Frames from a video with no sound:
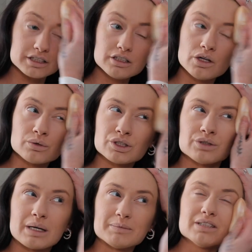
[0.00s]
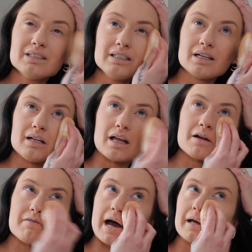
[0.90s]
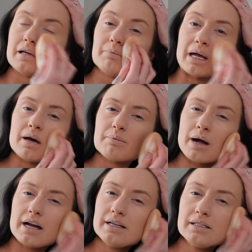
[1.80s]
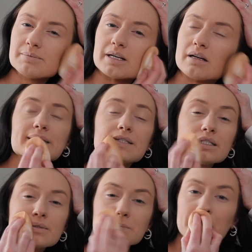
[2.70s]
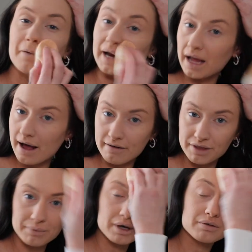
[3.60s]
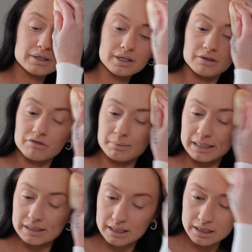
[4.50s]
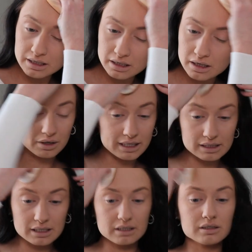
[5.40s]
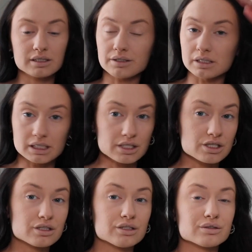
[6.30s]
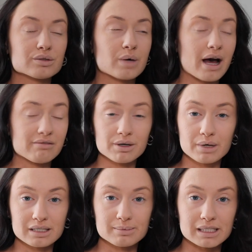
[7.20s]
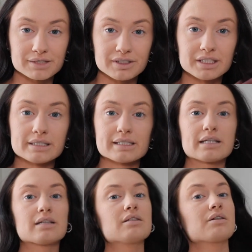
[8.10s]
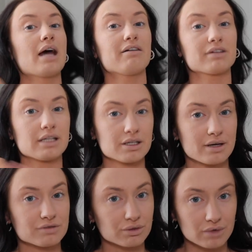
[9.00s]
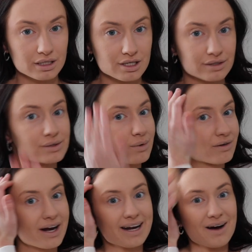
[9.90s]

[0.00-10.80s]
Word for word: should note too, I'm using a lot of high-end makeup products, but these are just what I have. They work really good for my skin. You guys can seriously just use whatever works best for your skin. Do not feel like you have to run to the store right